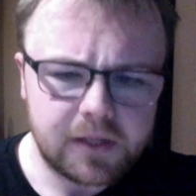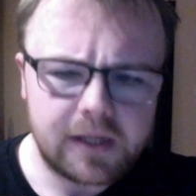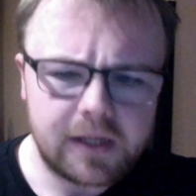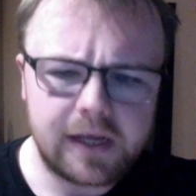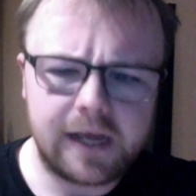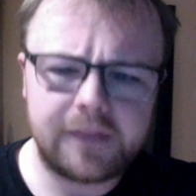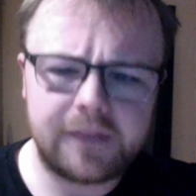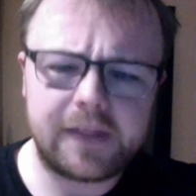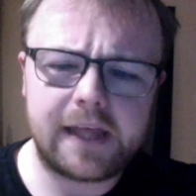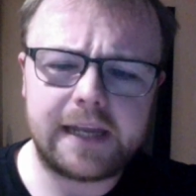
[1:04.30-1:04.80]

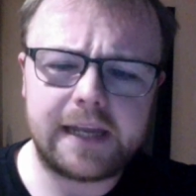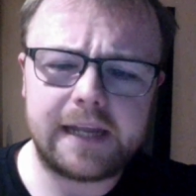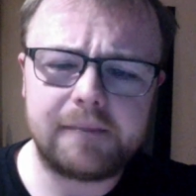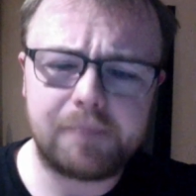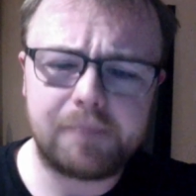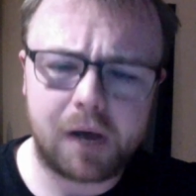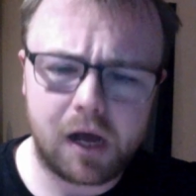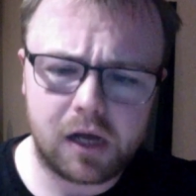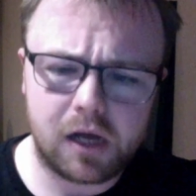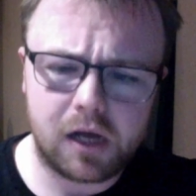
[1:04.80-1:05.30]
And then in
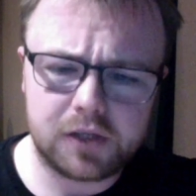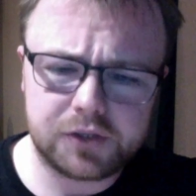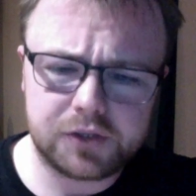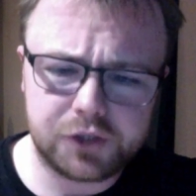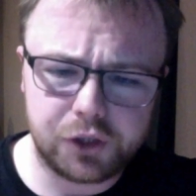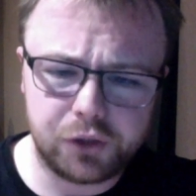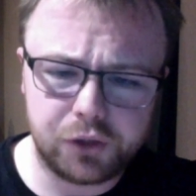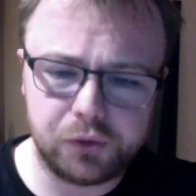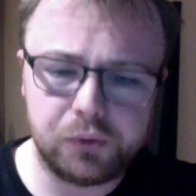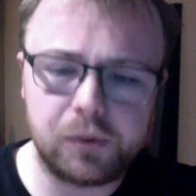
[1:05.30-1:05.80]
part
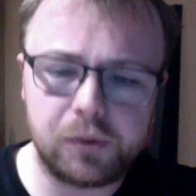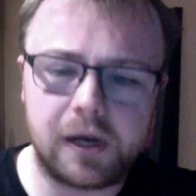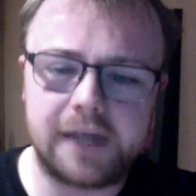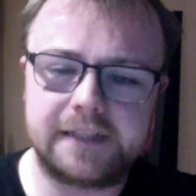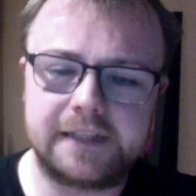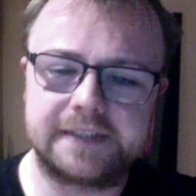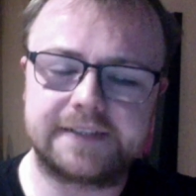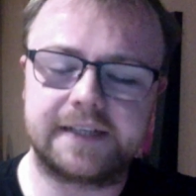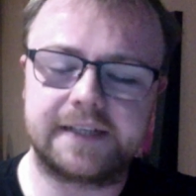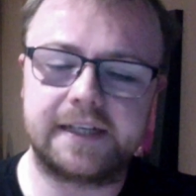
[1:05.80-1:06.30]
two, I
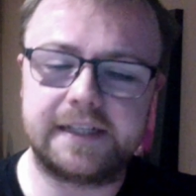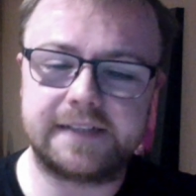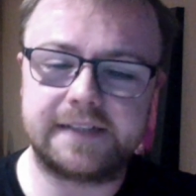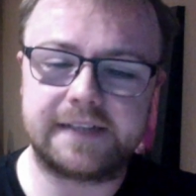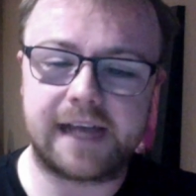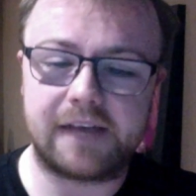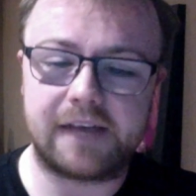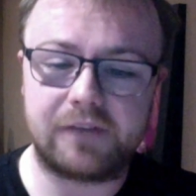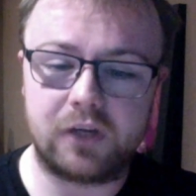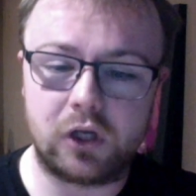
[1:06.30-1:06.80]
decided to
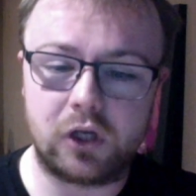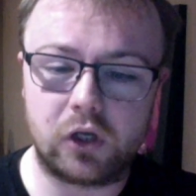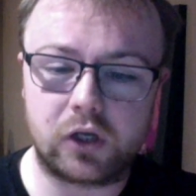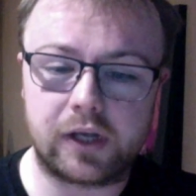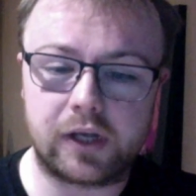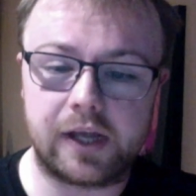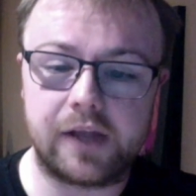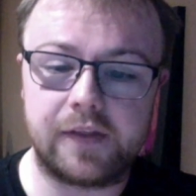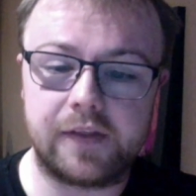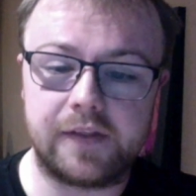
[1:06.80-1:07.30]
have a look
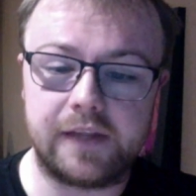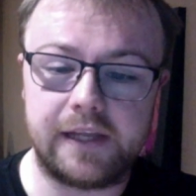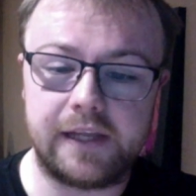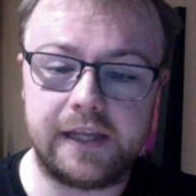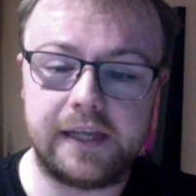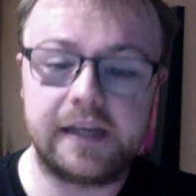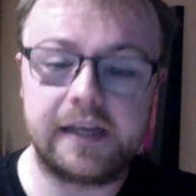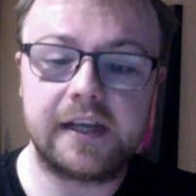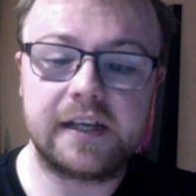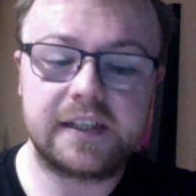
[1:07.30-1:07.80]
at
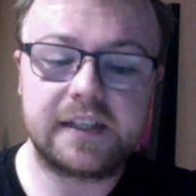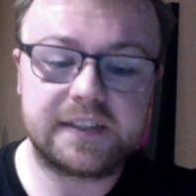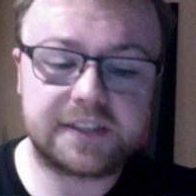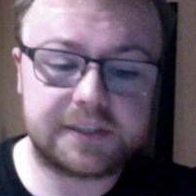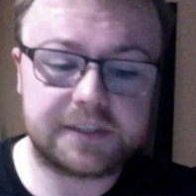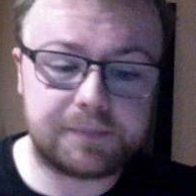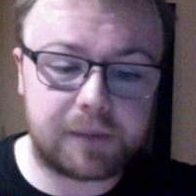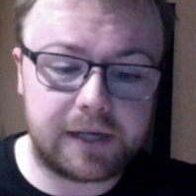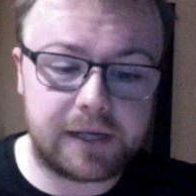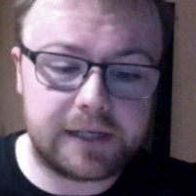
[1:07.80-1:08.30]
the
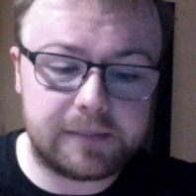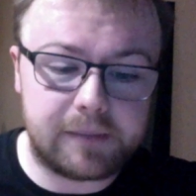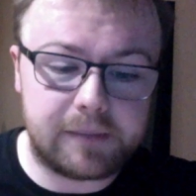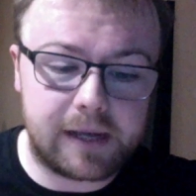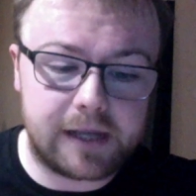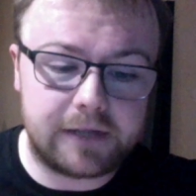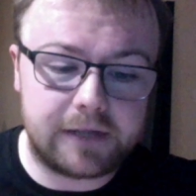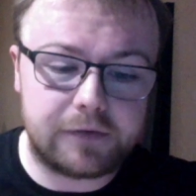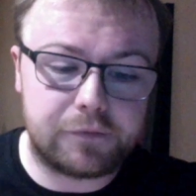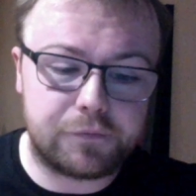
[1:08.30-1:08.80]

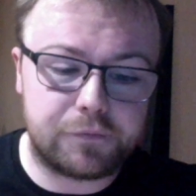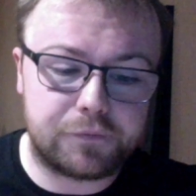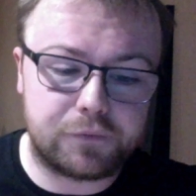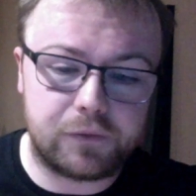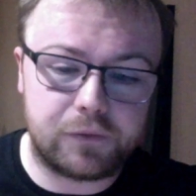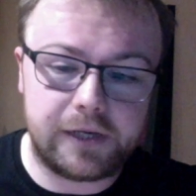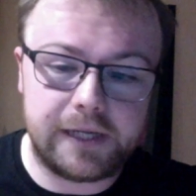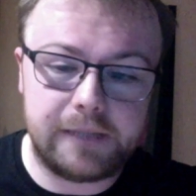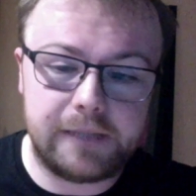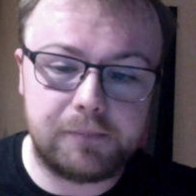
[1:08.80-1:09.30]
Spider-Man
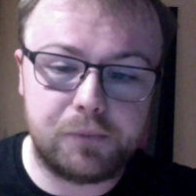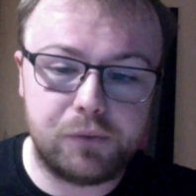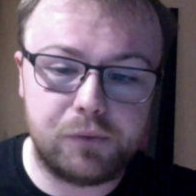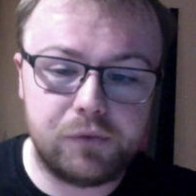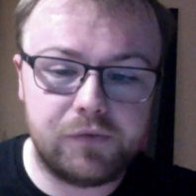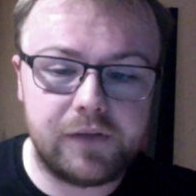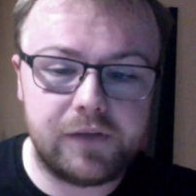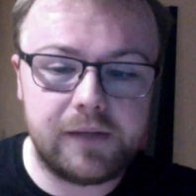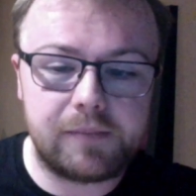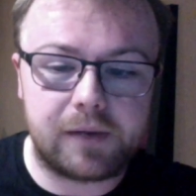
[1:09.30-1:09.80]
3
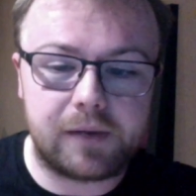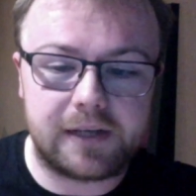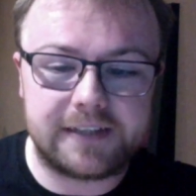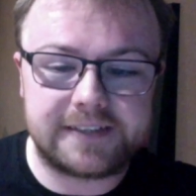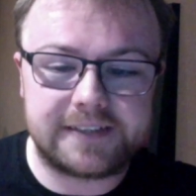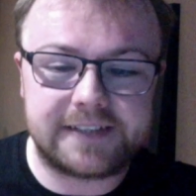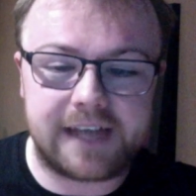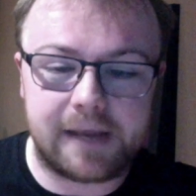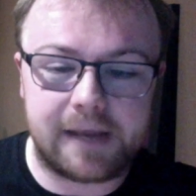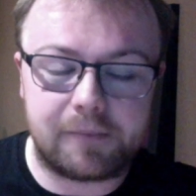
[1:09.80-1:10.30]
movie by
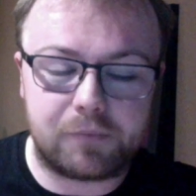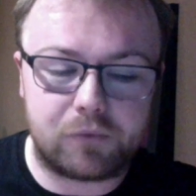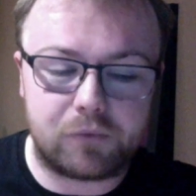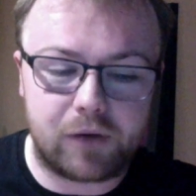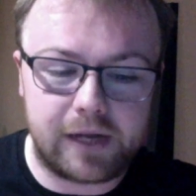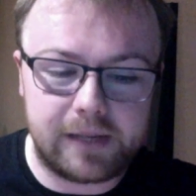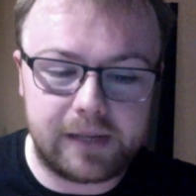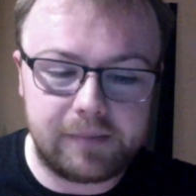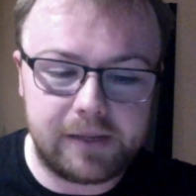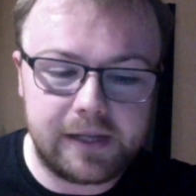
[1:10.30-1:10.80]
Sam
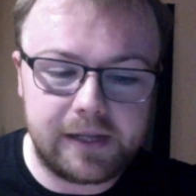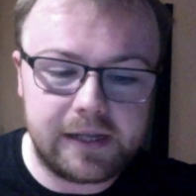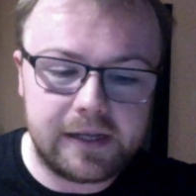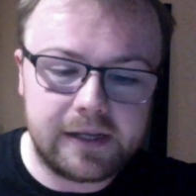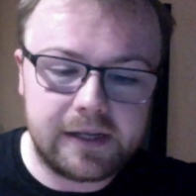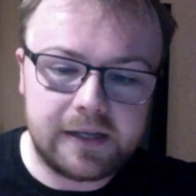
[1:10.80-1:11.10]
Raimi,